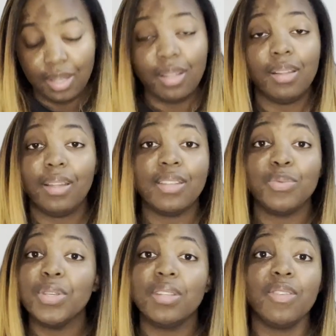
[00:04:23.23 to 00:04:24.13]
Like that's
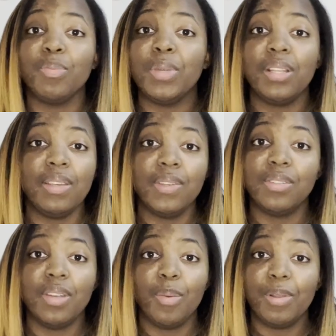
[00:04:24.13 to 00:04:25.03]
reason enough for me to leave this
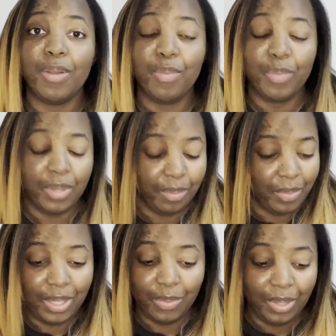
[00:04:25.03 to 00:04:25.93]
job alone. But
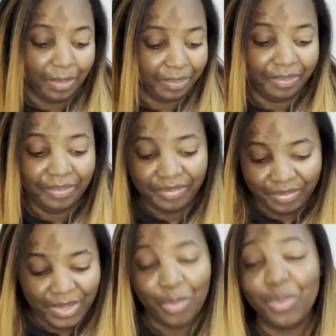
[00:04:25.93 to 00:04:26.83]
anyway,
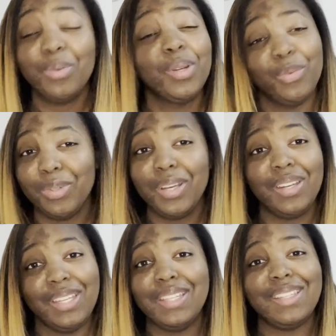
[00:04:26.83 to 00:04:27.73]
we're not gonna
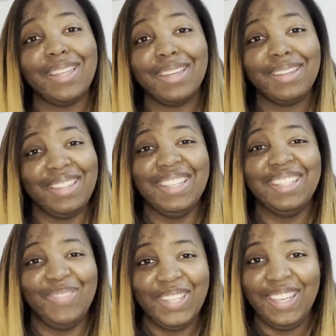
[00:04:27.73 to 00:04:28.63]
get into that in this
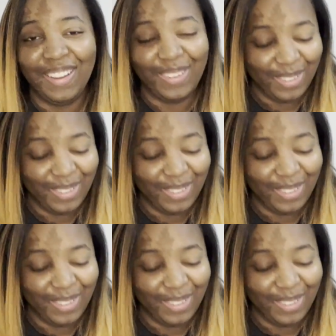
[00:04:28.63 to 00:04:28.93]
video.